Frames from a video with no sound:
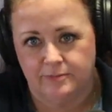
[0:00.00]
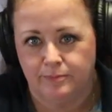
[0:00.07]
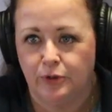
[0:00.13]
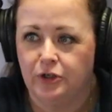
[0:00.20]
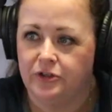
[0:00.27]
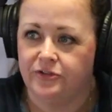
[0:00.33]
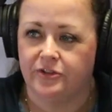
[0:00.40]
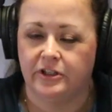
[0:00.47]

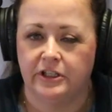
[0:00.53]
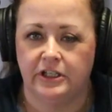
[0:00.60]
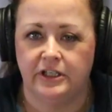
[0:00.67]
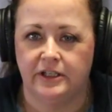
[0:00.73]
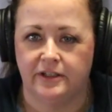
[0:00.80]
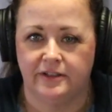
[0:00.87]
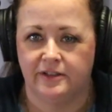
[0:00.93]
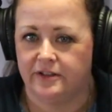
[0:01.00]

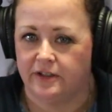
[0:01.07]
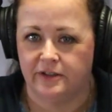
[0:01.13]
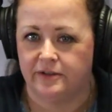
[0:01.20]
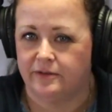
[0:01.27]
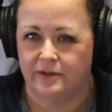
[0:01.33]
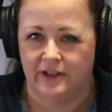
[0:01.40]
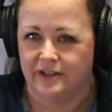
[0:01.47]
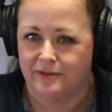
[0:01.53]
Personally,
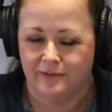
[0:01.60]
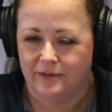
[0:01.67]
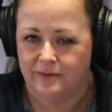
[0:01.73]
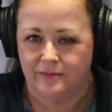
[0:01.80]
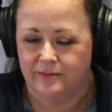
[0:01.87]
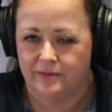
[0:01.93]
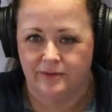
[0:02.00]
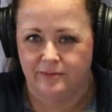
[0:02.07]
like
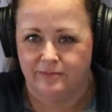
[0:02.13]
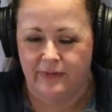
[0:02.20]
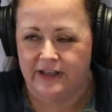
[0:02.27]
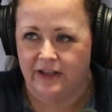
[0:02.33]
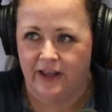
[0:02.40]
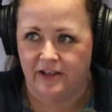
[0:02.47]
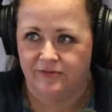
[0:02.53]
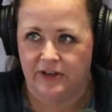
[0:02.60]
my
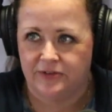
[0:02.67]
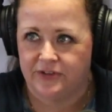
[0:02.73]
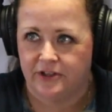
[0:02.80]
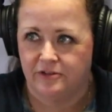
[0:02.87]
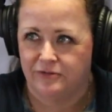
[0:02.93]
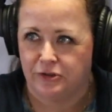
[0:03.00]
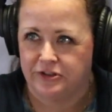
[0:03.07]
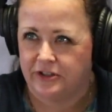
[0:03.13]
life outside
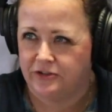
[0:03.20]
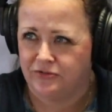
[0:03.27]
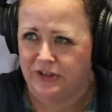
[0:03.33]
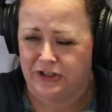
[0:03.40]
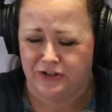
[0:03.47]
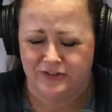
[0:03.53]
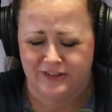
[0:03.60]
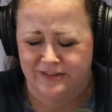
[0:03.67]
of Fort Dodge
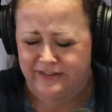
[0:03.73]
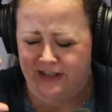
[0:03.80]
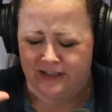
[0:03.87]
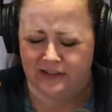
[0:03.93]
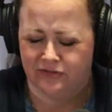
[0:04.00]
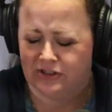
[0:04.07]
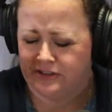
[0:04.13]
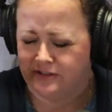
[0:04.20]
Fine Arts is not
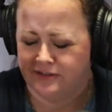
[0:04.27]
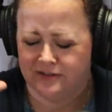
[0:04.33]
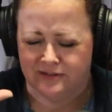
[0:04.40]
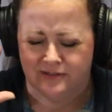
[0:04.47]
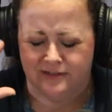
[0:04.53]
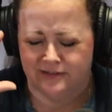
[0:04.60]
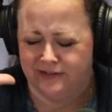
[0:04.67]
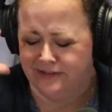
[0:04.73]
even
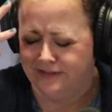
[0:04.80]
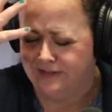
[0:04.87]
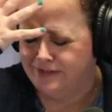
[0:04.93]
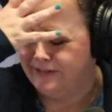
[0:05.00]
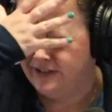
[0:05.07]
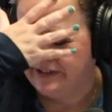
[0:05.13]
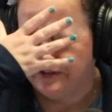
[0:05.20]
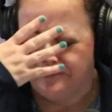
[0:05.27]

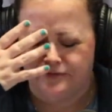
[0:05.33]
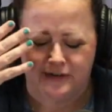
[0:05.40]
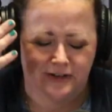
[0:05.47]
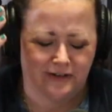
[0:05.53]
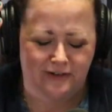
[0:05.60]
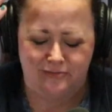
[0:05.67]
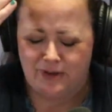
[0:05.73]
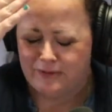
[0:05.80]
in the
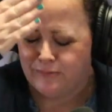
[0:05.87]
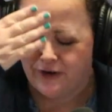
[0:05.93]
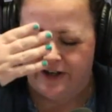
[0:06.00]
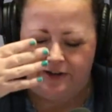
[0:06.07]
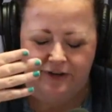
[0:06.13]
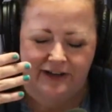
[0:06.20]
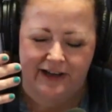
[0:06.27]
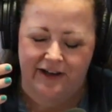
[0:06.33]
front of my
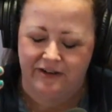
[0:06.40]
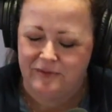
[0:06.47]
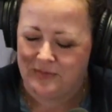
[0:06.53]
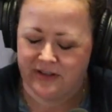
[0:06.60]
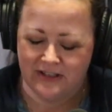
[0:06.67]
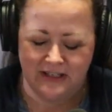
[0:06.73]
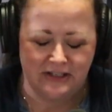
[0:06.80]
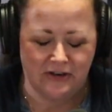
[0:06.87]
brain right now. I'm
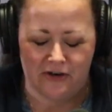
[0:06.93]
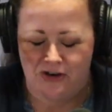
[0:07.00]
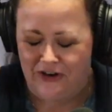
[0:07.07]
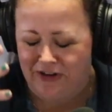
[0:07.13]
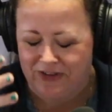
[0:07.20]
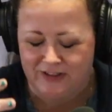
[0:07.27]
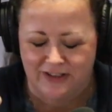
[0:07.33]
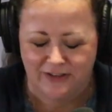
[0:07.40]
thinking
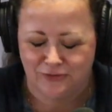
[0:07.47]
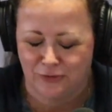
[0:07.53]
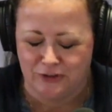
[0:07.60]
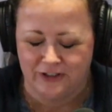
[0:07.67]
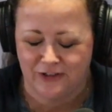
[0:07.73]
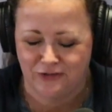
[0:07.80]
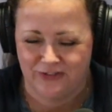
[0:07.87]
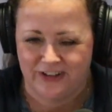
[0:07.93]
all things Fort
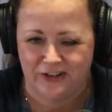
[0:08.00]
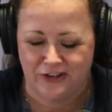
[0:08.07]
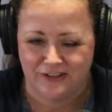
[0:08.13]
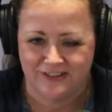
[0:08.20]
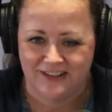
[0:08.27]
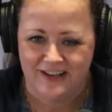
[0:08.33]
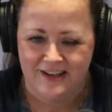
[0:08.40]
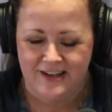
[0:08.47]
Dodge Fine
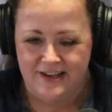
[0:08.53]
Arts.